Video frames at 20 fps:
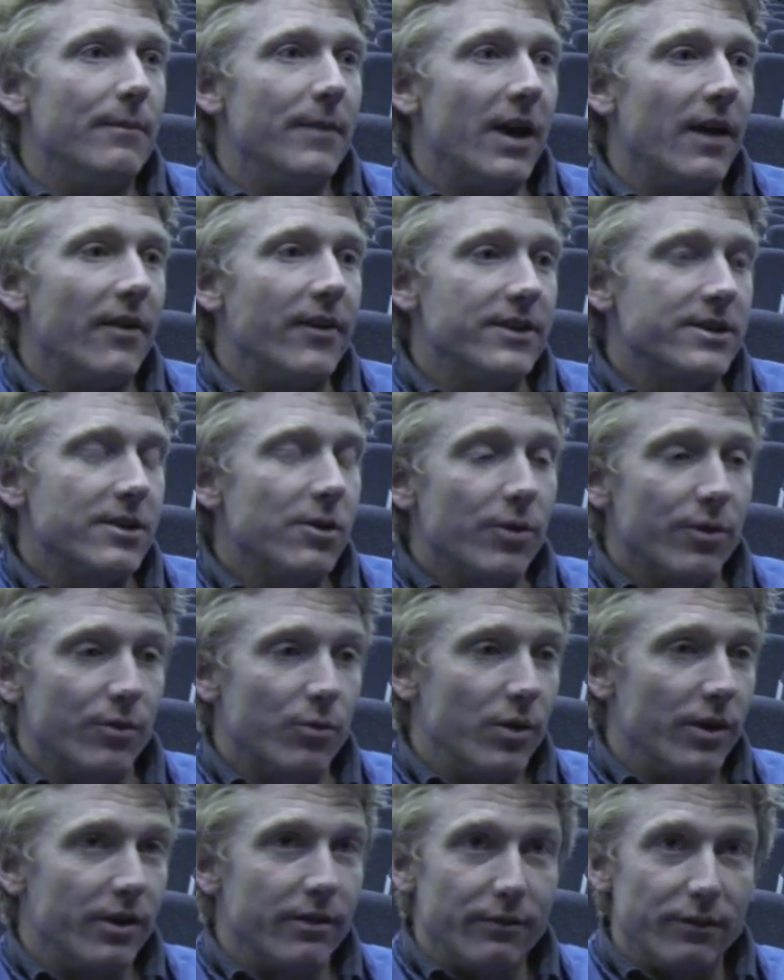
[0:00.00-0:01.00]
And there's a lot of
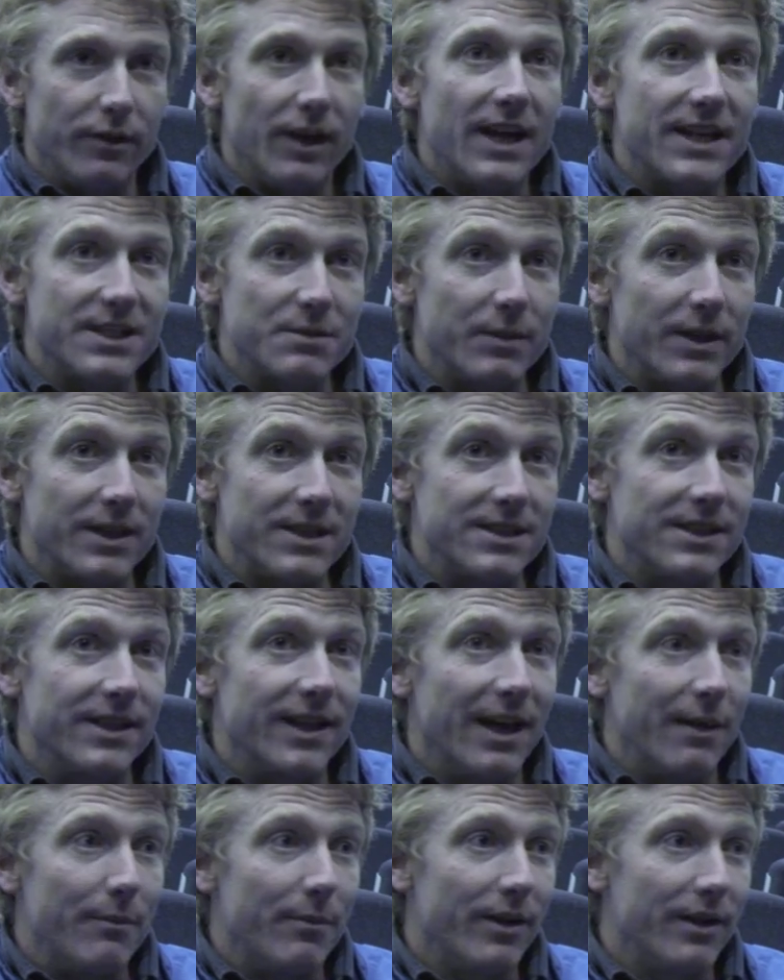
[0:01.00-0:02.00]
wonderful aspects to
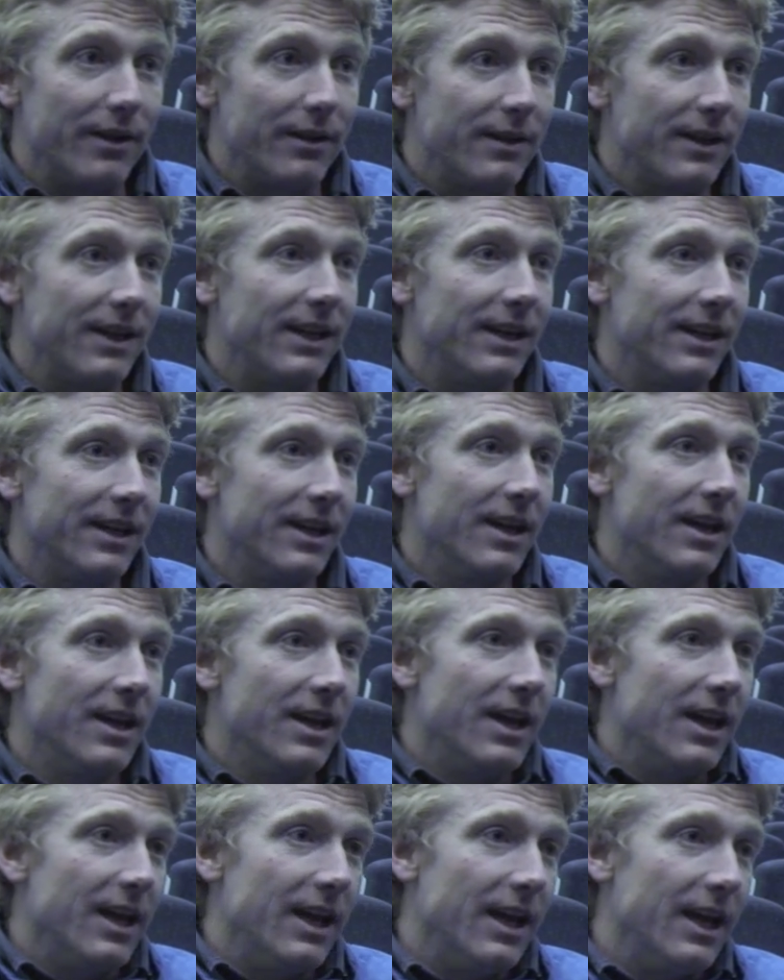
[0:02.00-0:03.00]
that, but I think
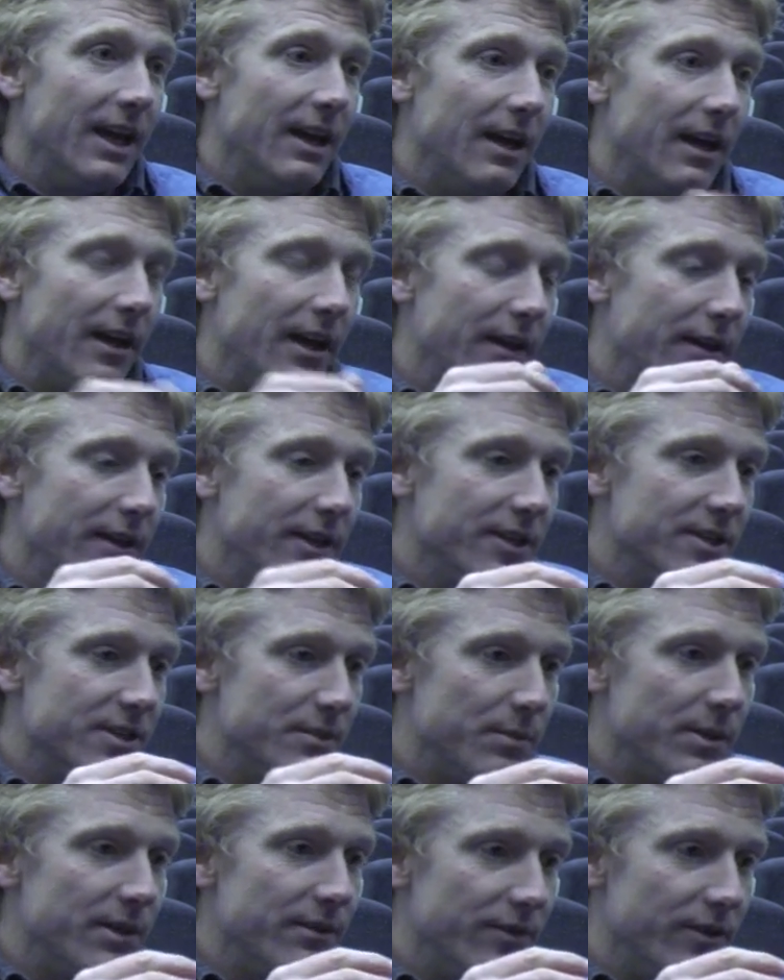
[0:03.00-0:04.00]
there's
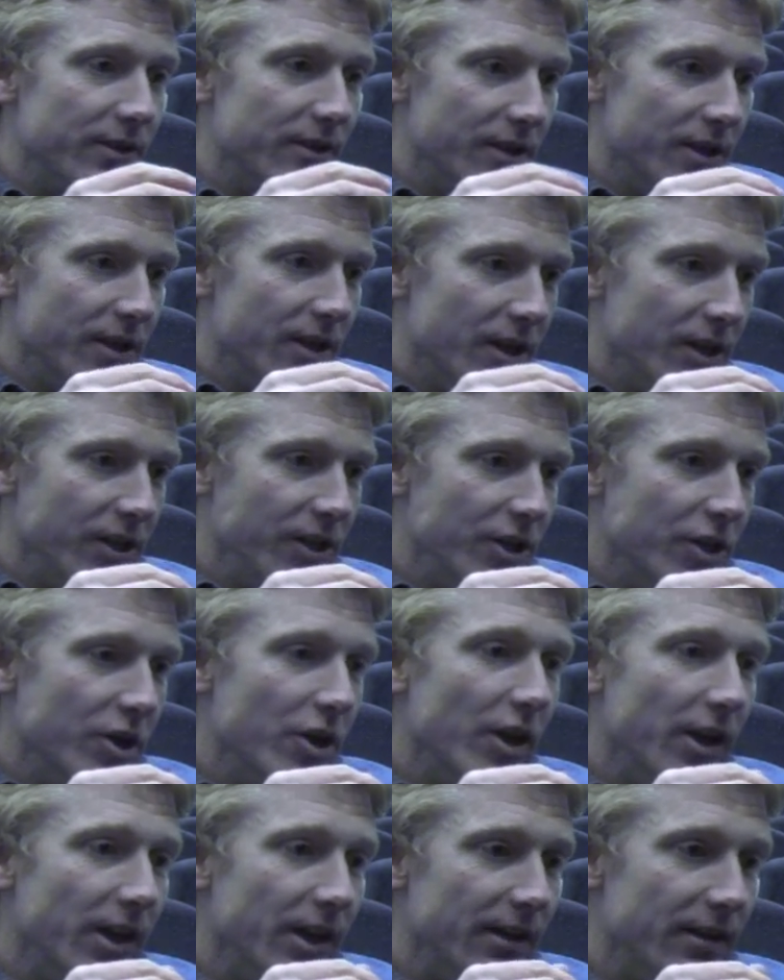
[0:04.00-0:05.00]
a bit of a
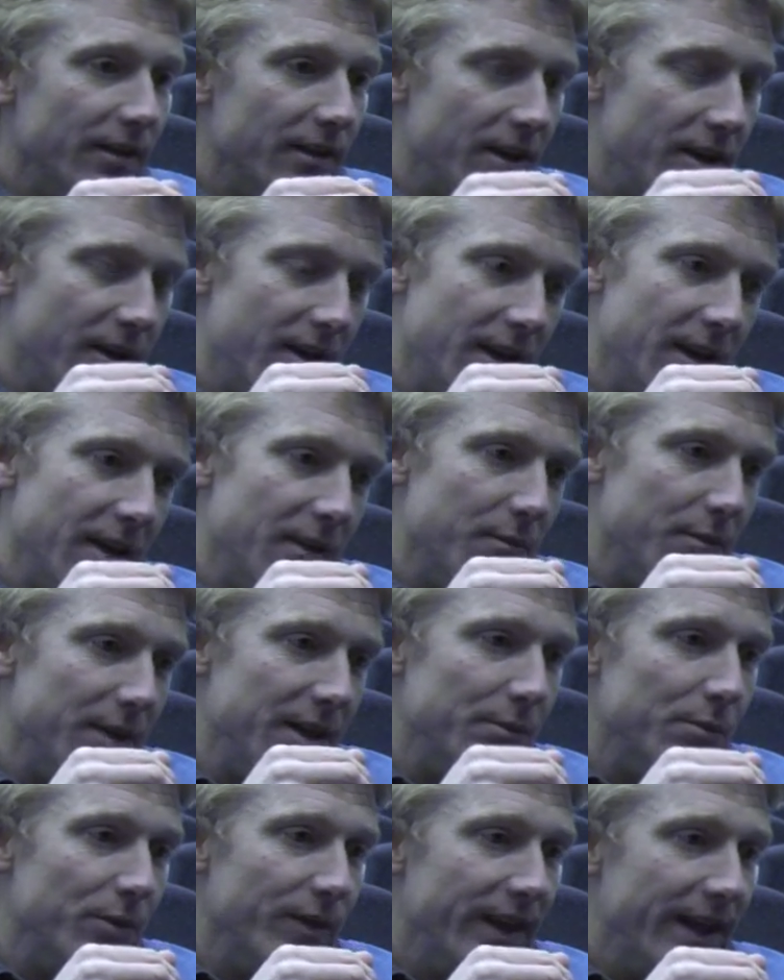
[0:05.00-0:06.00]
yearning in
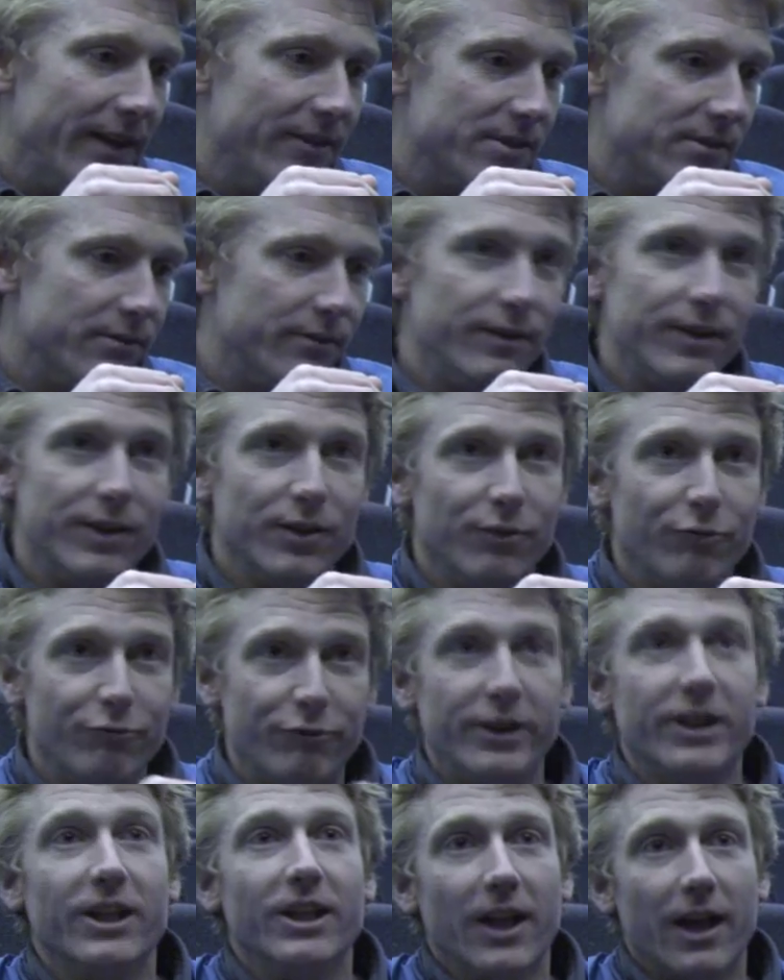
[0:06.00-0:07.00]
people now to feel
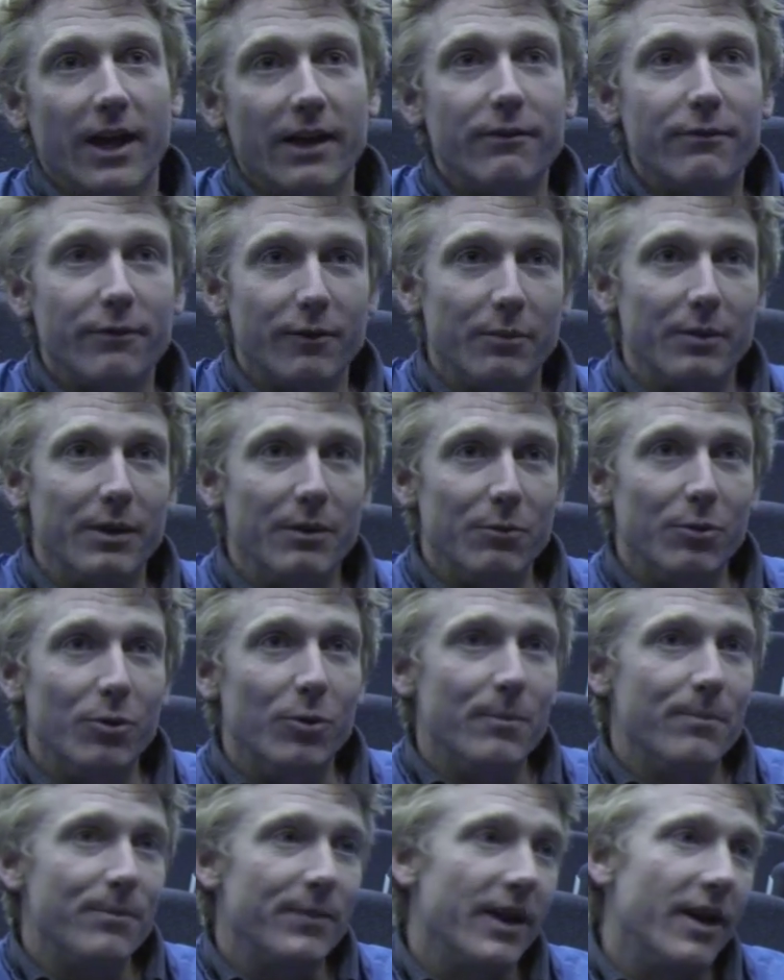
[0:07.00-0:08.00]
real life a bit more.